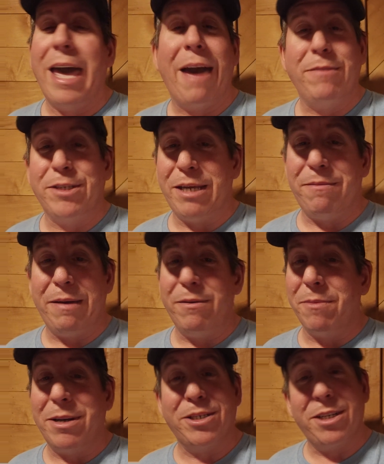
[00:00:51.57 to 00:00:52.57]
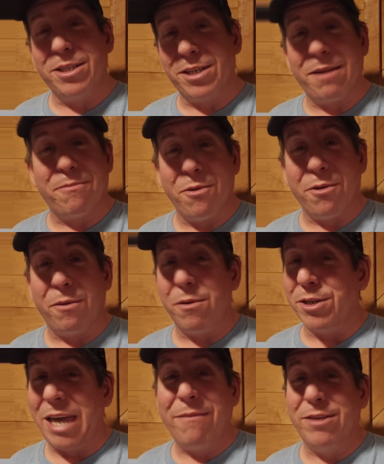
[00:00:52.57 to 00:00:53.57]
Haven't seen, even though my son's got a broken
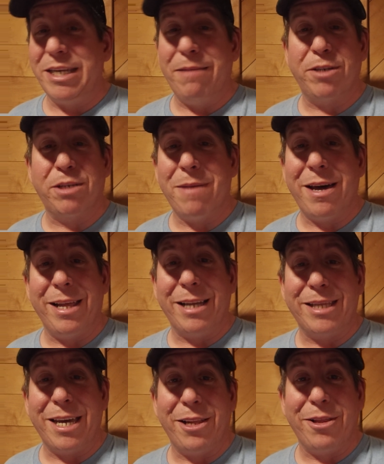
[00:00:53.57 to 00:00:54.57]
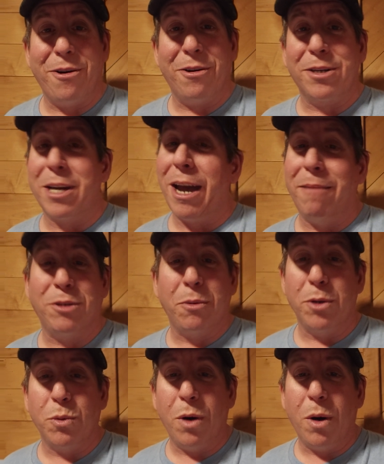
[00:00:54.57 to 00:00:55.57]
wrist, haven't seen him smile like that in a long time, so
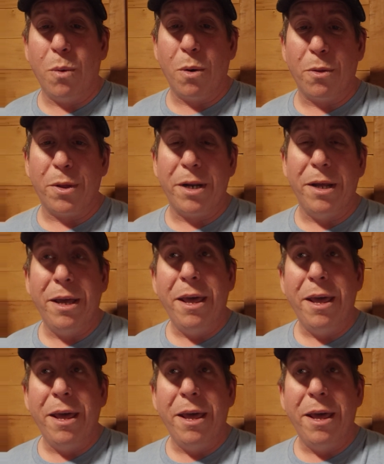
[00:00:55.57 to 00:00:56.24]
it was well worth it.